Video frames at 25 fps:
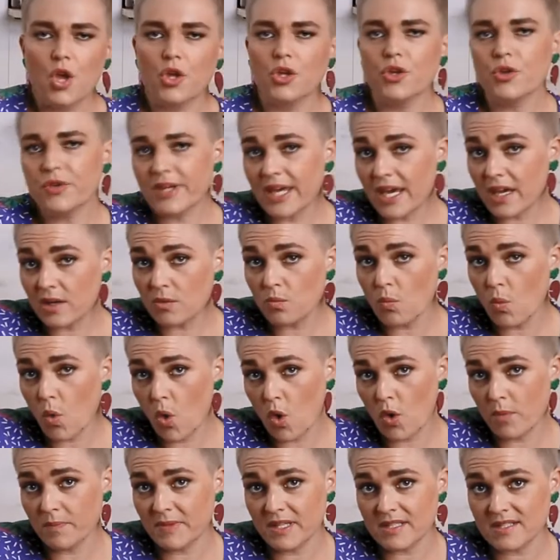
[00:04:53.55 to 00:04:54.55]
You can
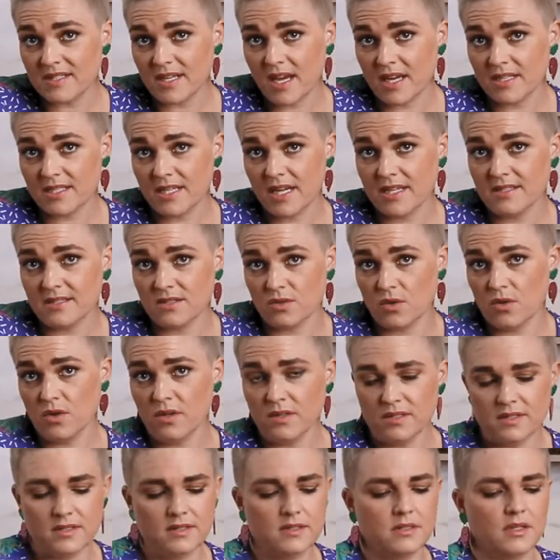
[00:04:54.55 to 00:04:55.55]
warm the satay
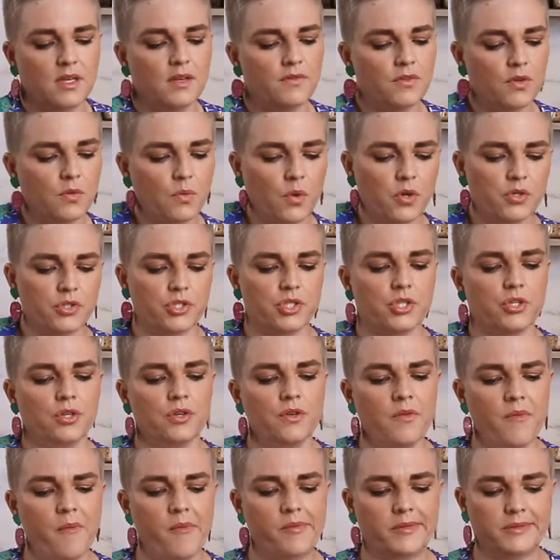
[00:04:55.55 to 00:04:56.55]
sauce if you want to,
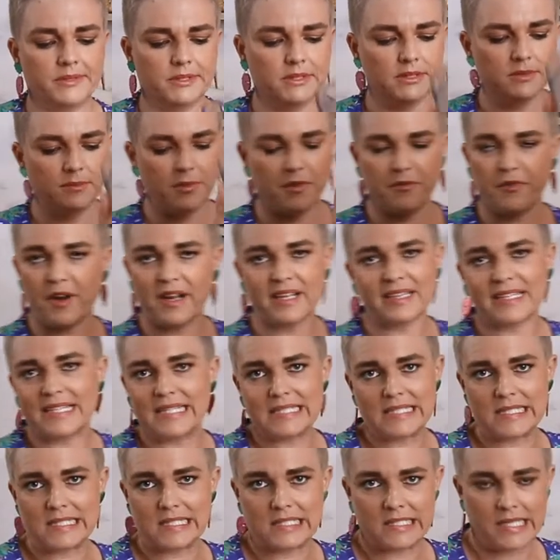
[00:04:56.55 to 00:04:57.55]
but frankly
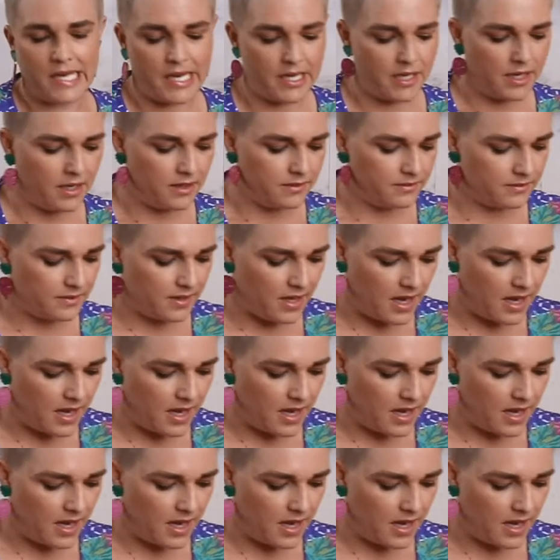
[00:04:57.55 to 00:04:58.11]
it doesn't need it.